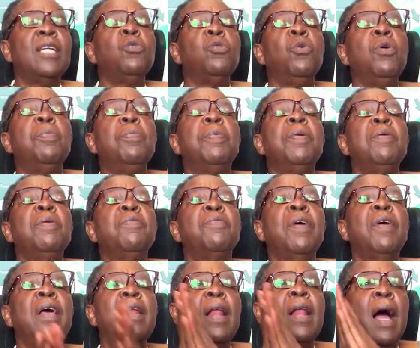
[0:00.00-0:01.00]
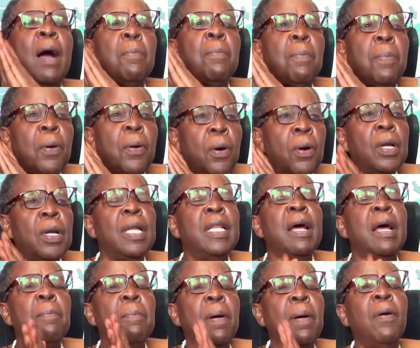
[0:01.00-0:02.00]
that we prevail upon
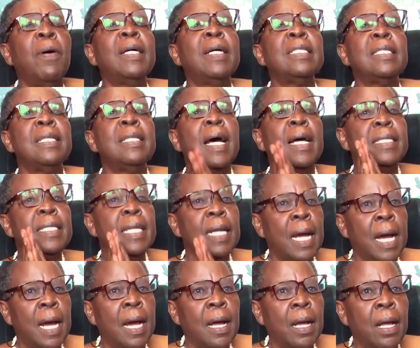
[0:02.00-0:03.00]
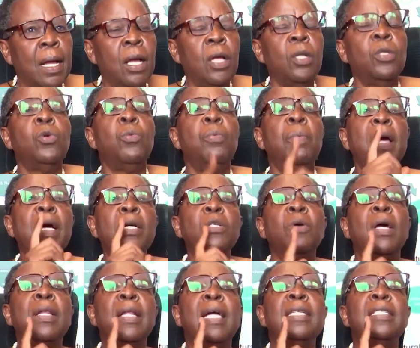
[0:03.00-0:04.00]
the powers that are to make
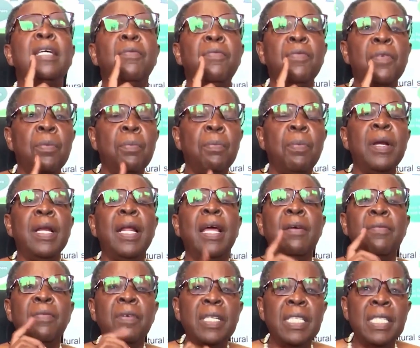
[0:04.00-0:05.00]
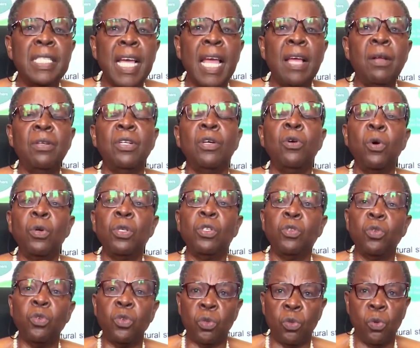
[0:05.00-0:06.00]
sure that everybody, every child
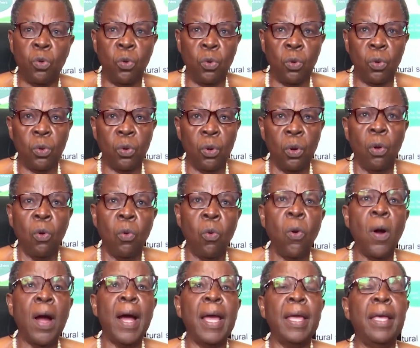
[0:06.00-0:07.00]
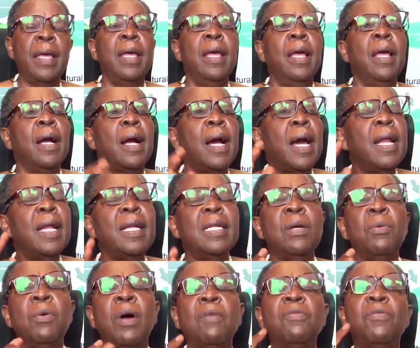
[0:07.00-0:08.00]
goes to school. Why?
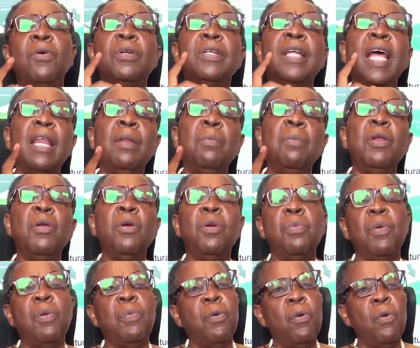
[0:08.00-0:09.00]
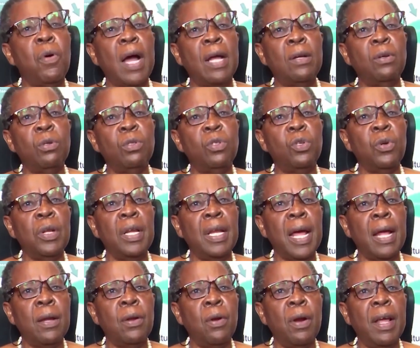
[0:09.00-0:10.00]
Currently, we have got 9 million people who cannot
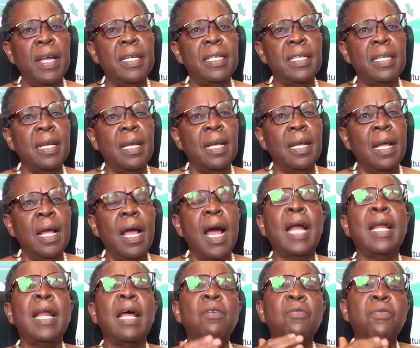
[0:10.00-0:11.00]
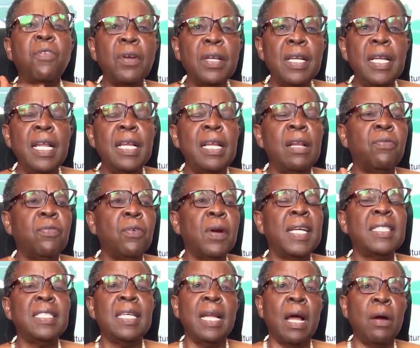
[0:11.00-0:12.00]
read and write. And unfortunately
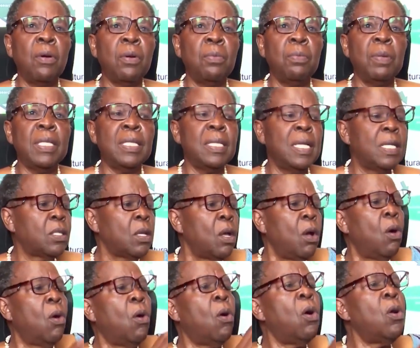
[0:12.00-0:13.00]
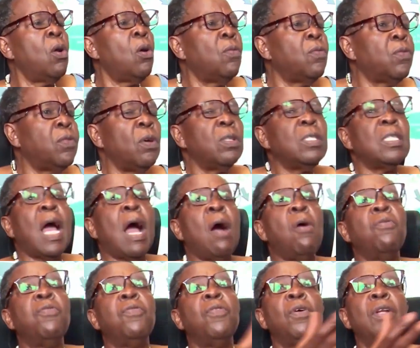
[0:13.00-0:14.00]
for us in agribusiness, all of those are
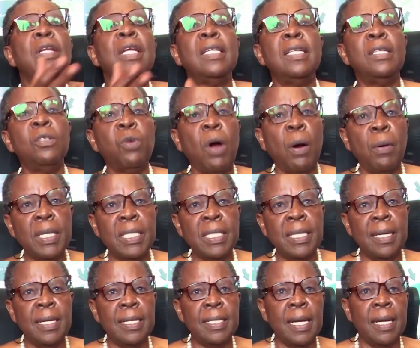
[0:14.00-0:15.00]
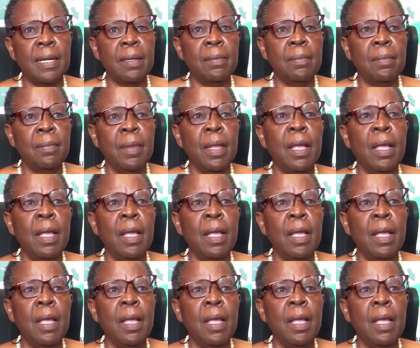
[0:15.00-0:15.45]
offloaded into our sector.